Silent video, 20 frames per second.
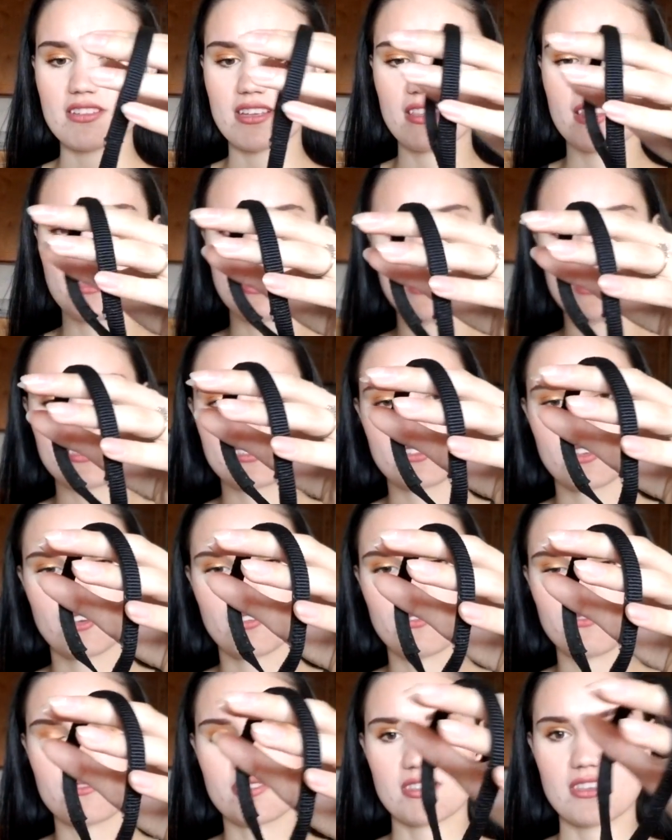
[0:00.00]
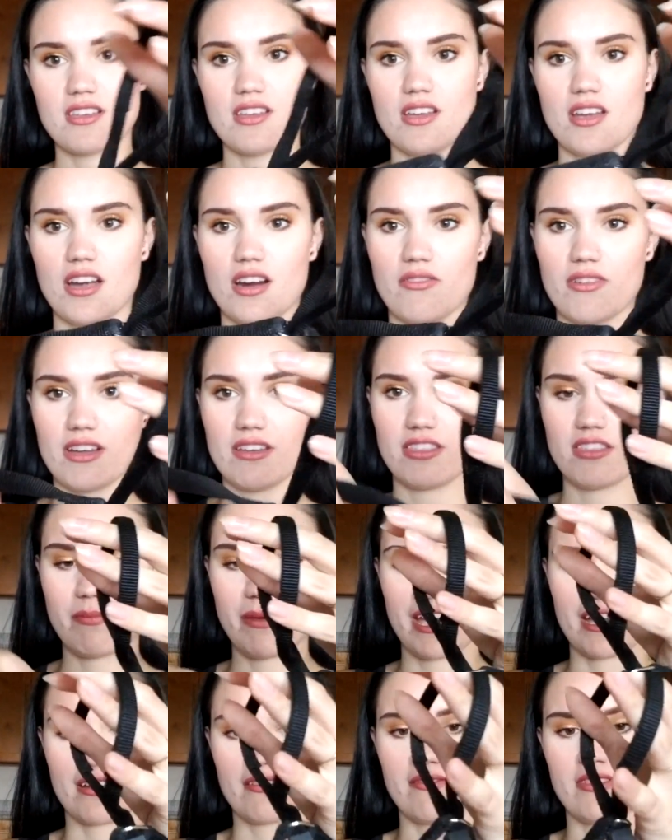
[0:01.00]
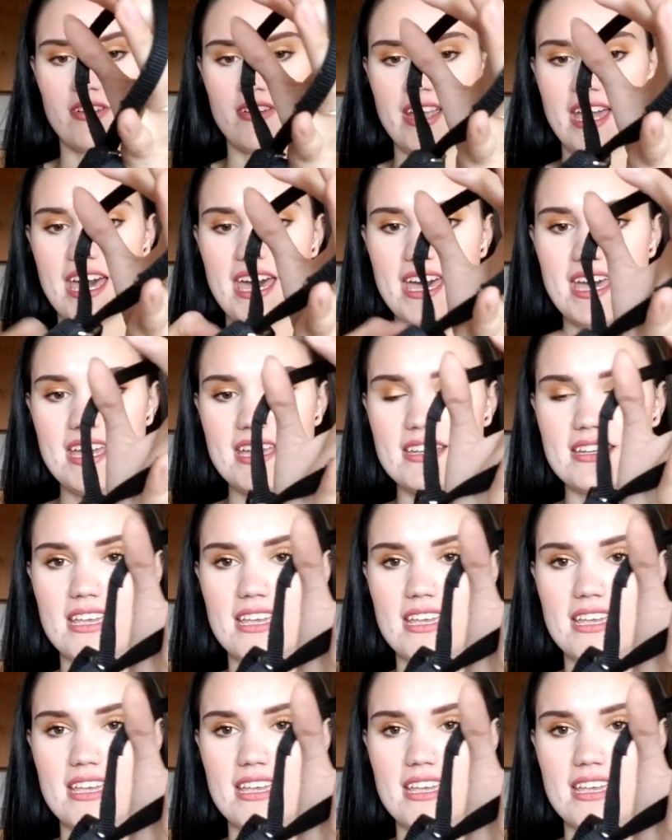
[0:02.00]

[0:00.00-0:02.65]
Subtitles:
and then this goes around the back of their head,